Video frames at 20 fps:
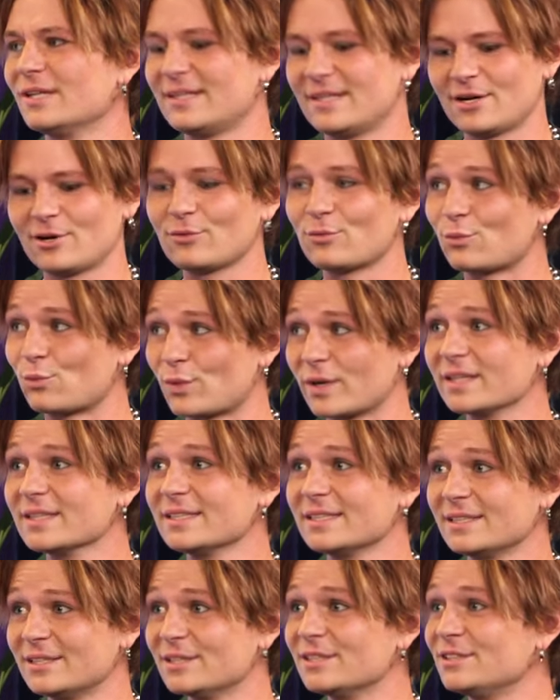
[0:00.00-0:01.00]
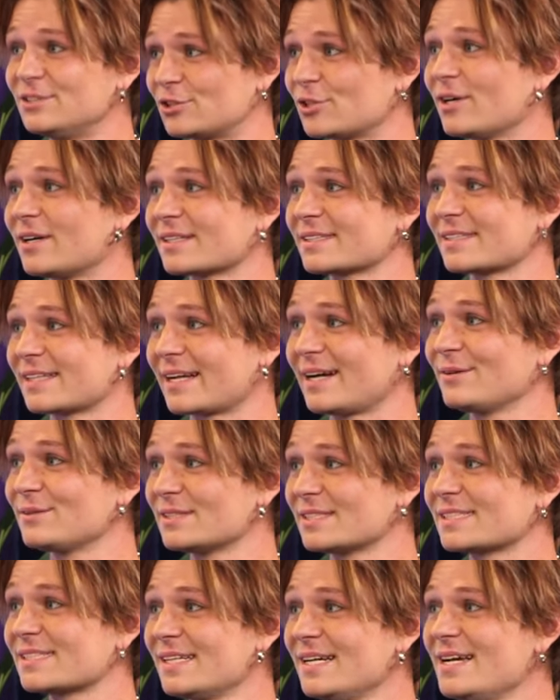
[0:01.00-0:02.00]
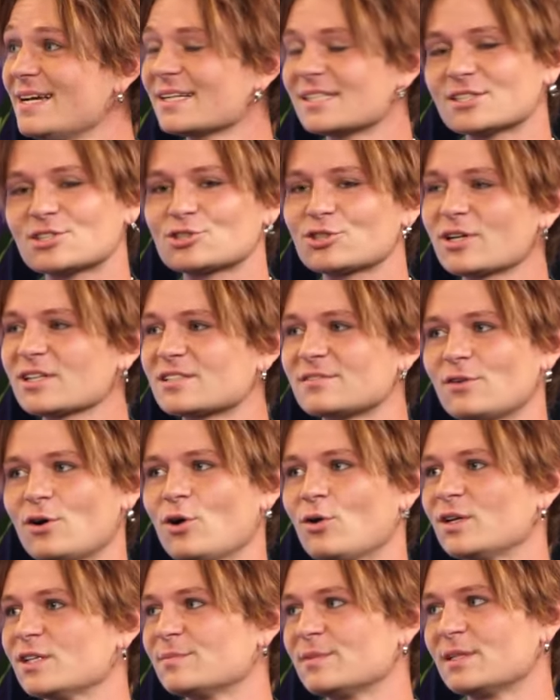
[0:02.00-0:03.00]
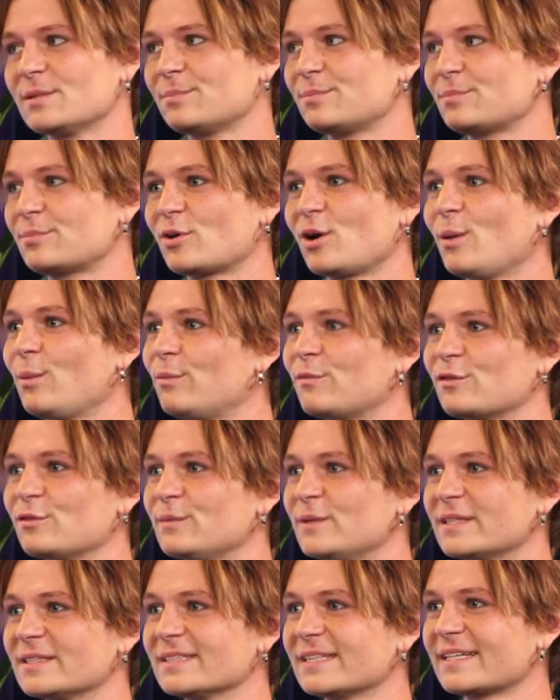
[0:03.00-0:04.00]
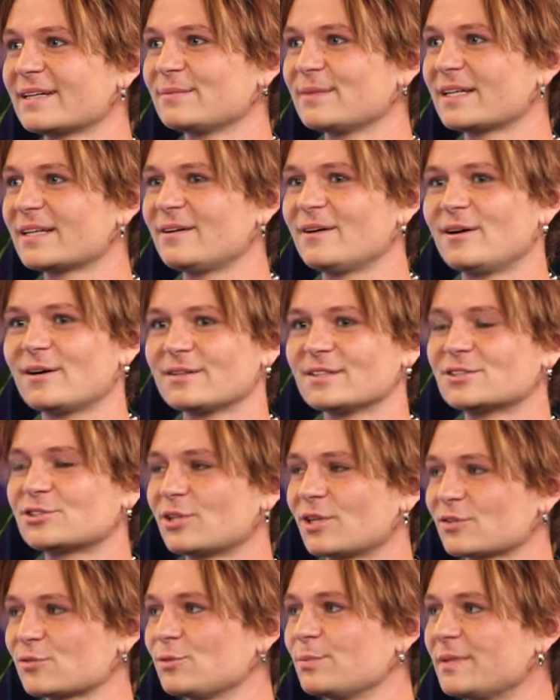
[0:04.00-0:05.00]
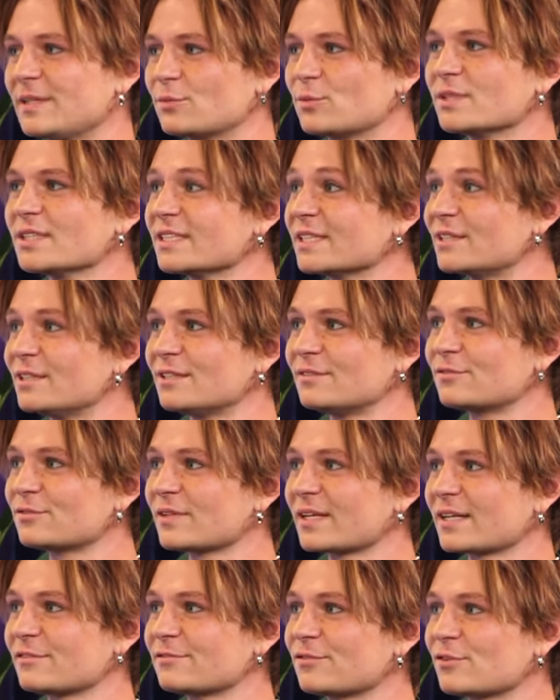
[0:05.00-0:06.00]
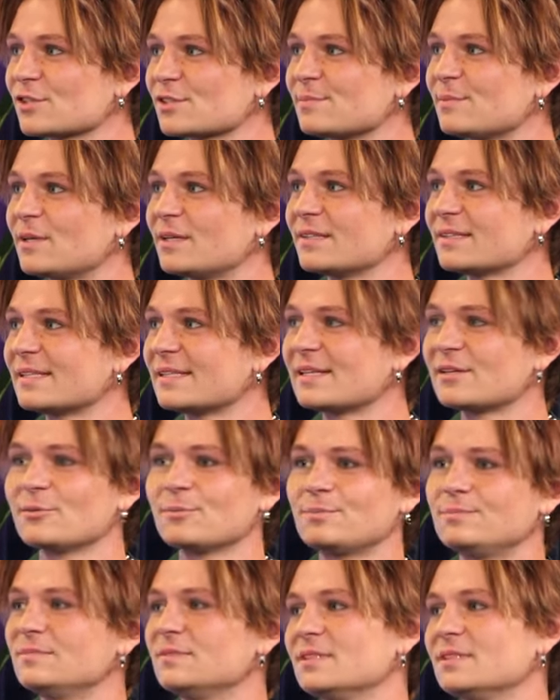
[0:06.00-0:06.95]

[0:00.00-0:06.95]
And they're really good trucks. Like I was, because trucks have always been a problem for me. Like I'm like, oh, the trucks will be really good for like a first month, and they'll.